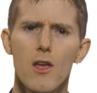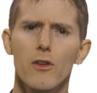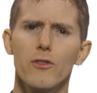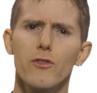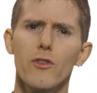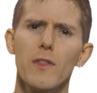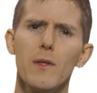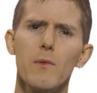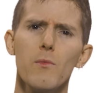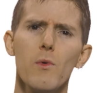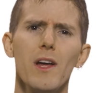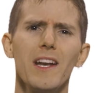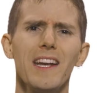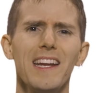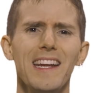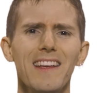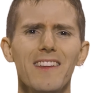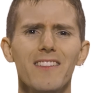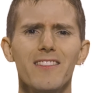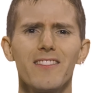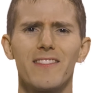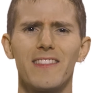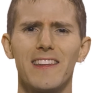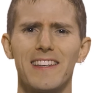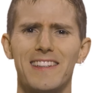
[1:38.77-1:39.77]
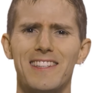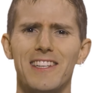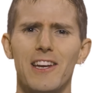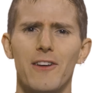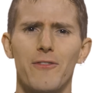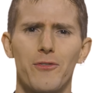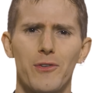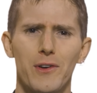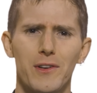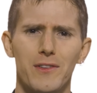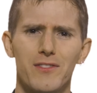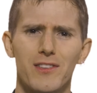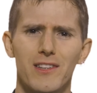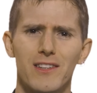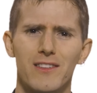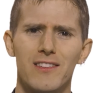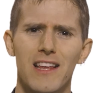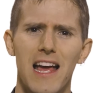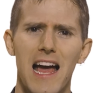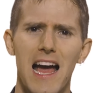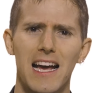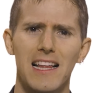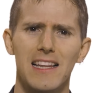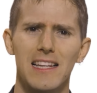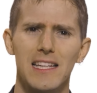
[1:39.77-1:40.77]
So then what is the difference
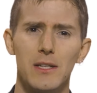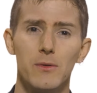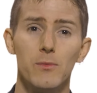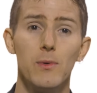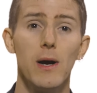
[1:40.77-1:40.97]
exactly?